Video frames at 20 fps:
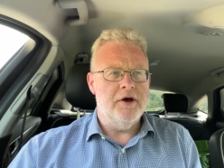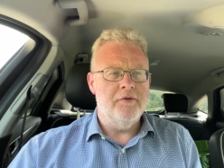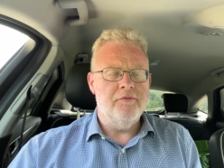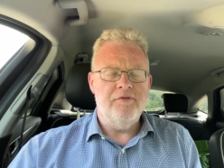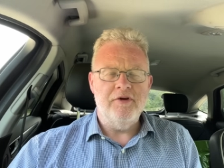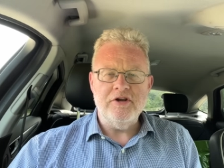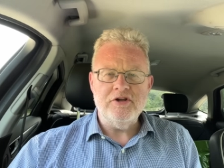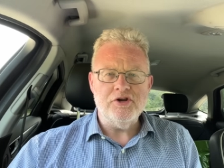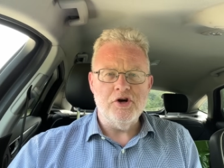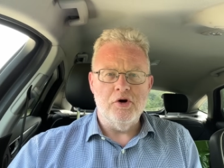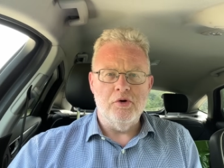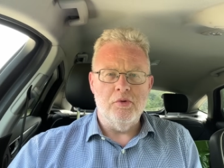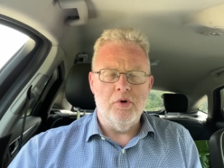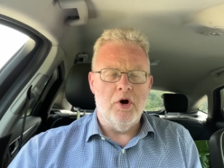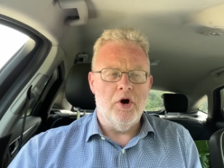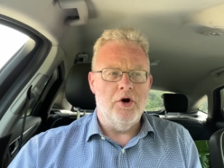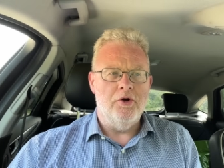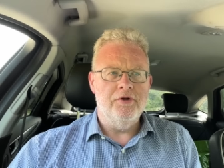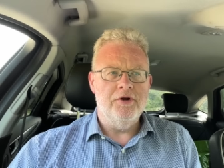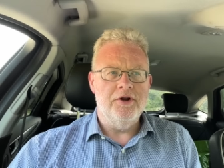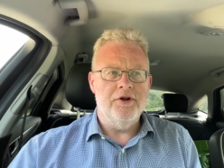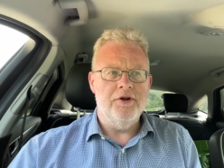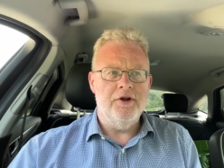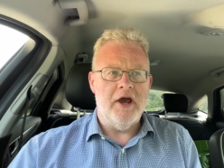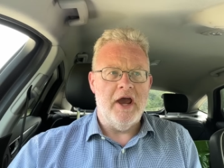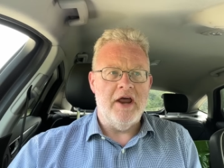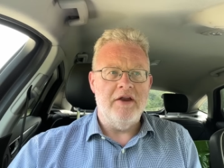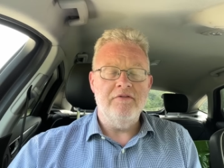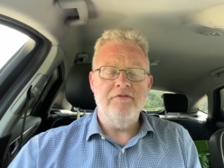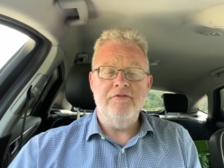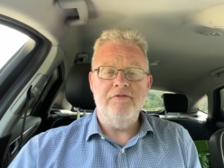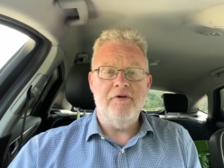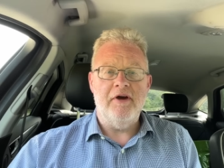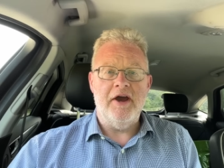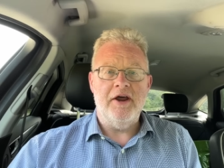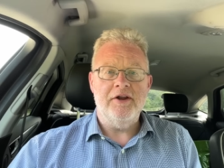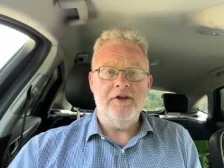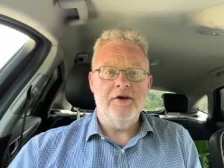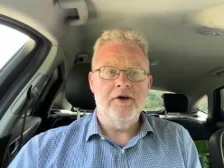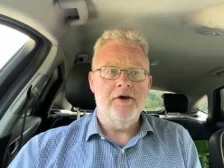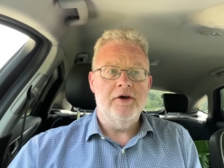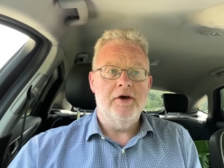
a video on an end-fed